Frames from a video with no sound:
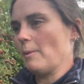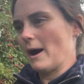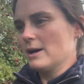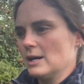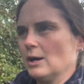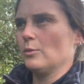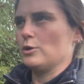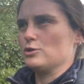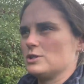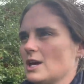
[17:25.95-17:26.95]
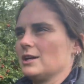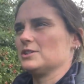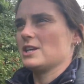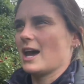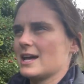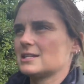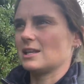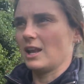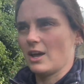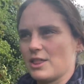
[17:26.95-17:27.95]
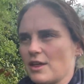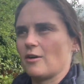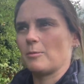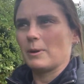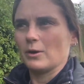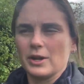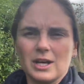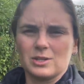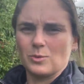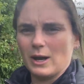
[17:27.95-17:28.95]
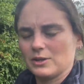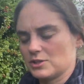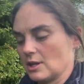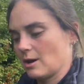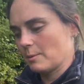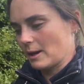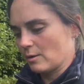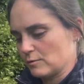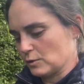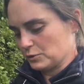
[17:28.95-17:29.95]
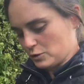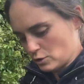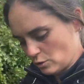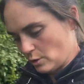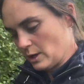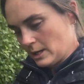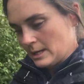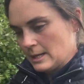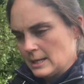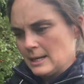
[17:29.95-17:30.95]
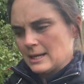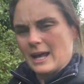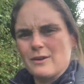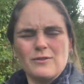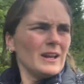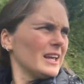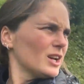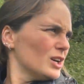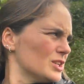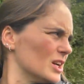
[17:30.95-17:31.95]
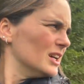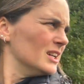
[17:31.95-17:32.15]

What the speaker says: But we'll use the LTS, the light therapy on it as well, so that'll be helpful to get it feeling good.